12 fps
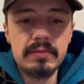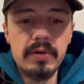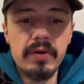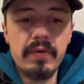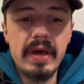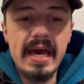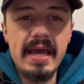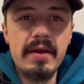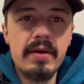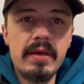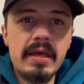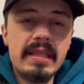Okay?
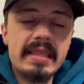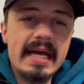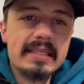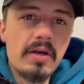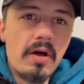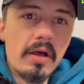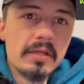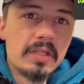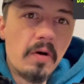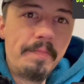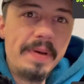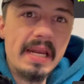That's
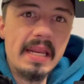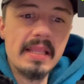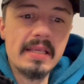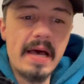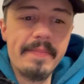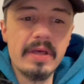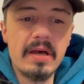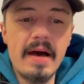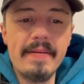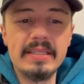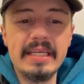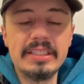also pinned in the top of the
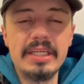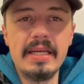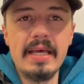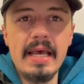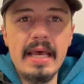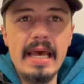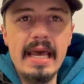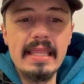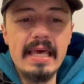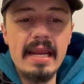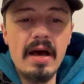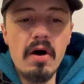comment section. And
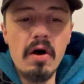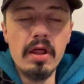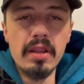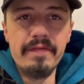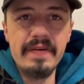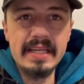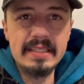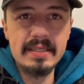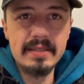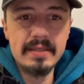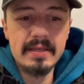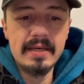then all of it
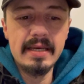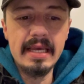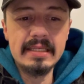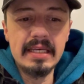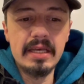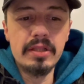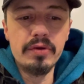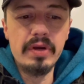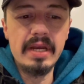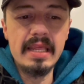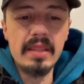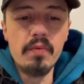is
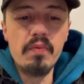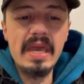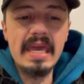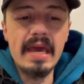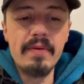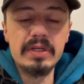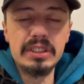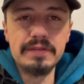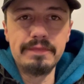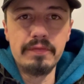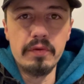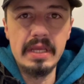included in the weekend, which is
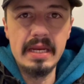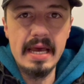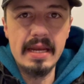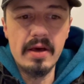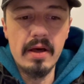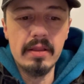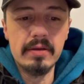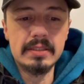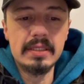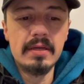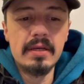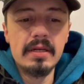
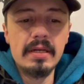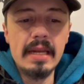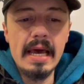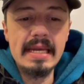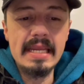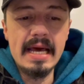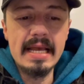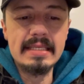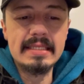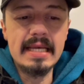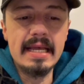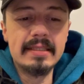
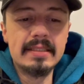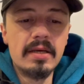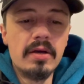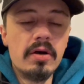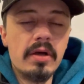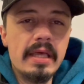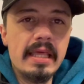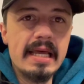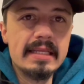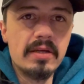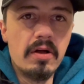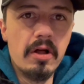$49.99. And
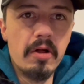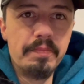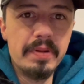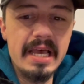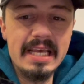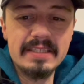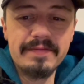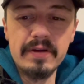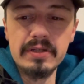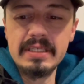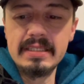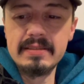that's all plays
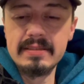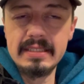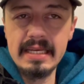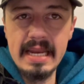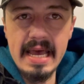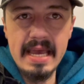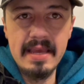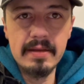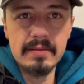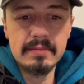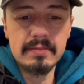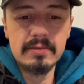for today,
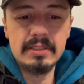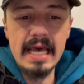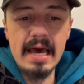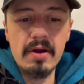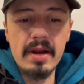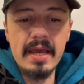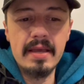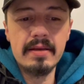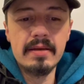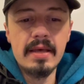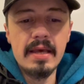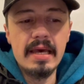Saturday.
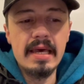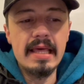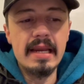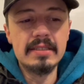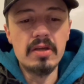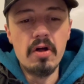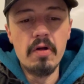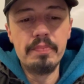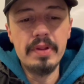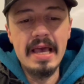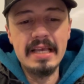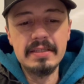And that is all
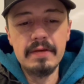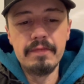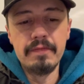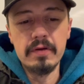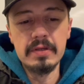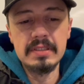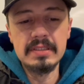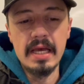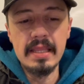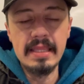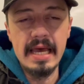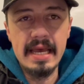plays for
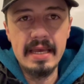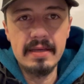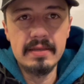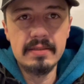Sunday.